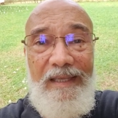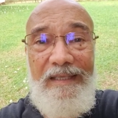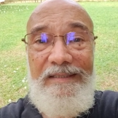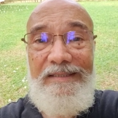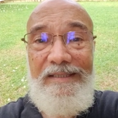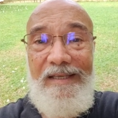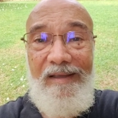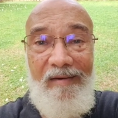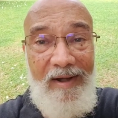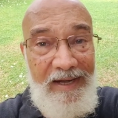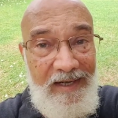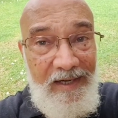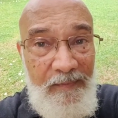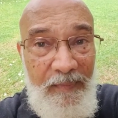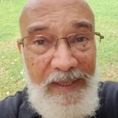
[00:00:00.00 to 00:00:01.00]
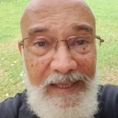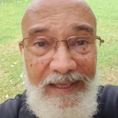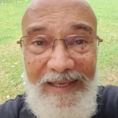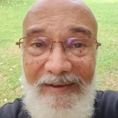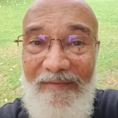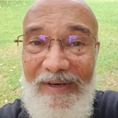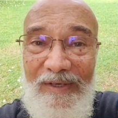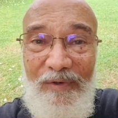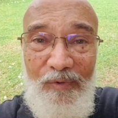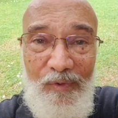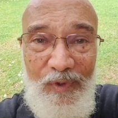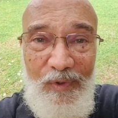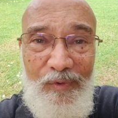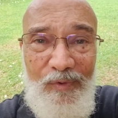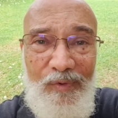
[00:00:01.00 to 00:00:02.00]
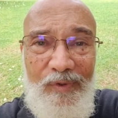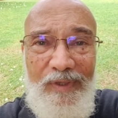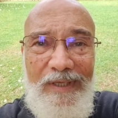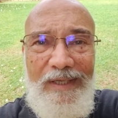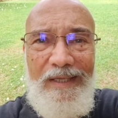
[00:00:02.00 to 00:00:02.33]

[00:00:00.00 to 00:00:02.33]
Is credit being given to you?